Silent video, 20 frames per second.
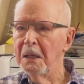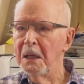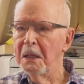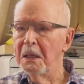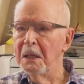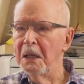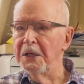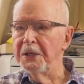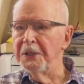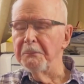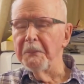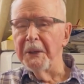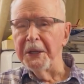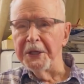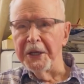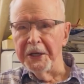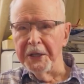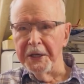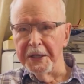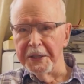in many
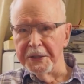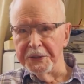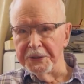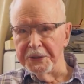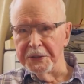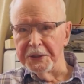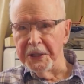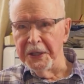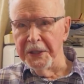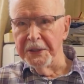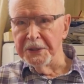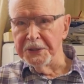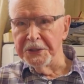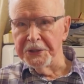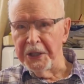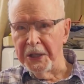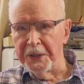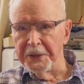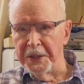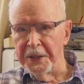cases
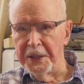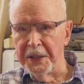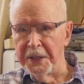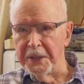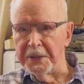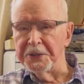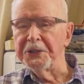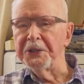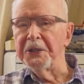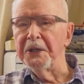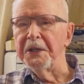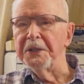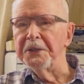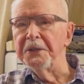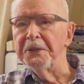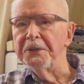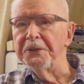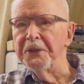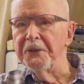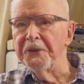studying outside the
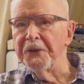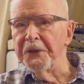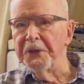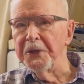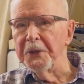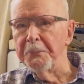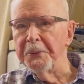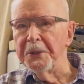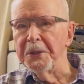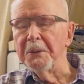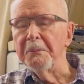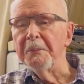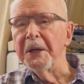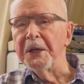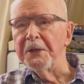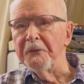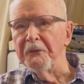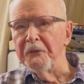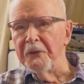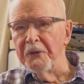therapy
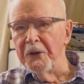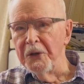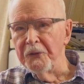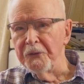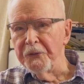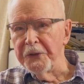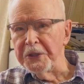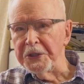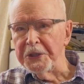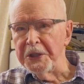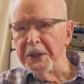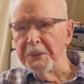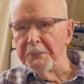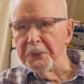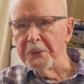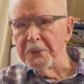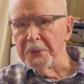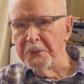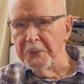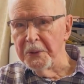domain. For
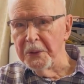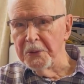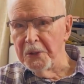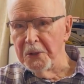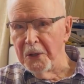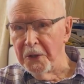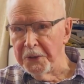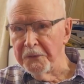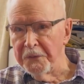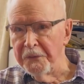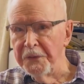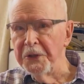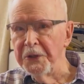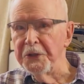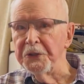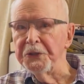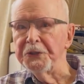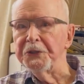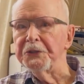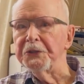example, there were a lot of
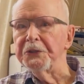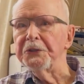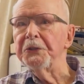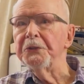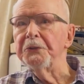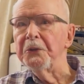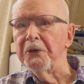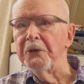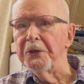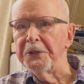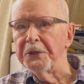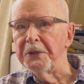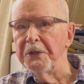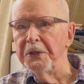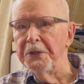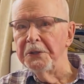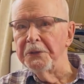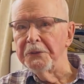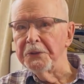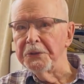nurses who got
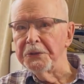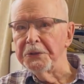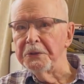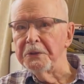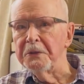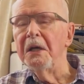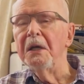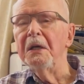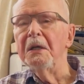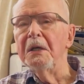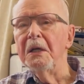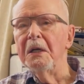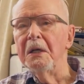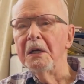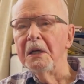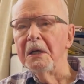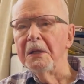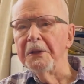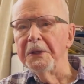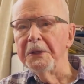interested,
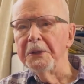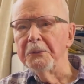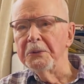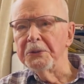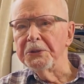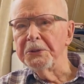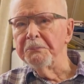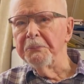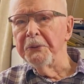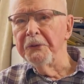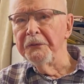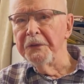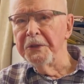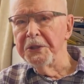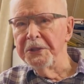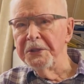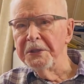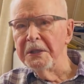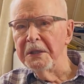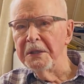and there was
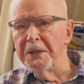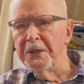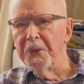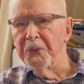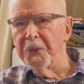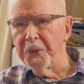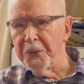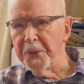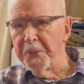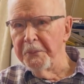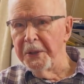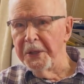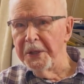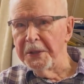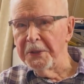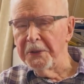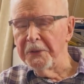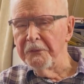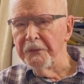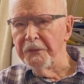provision in North
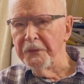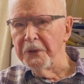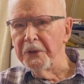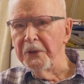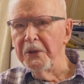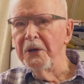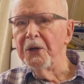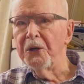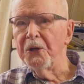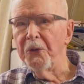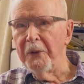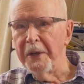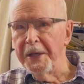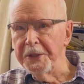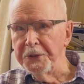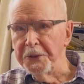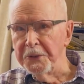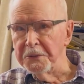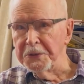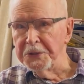America for
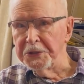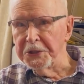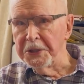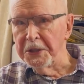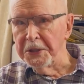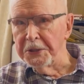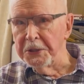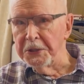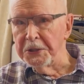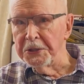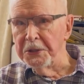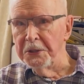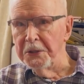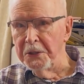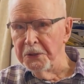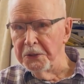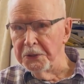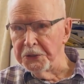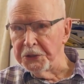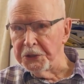graduate studies in
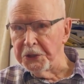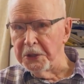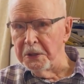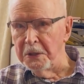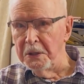nursing,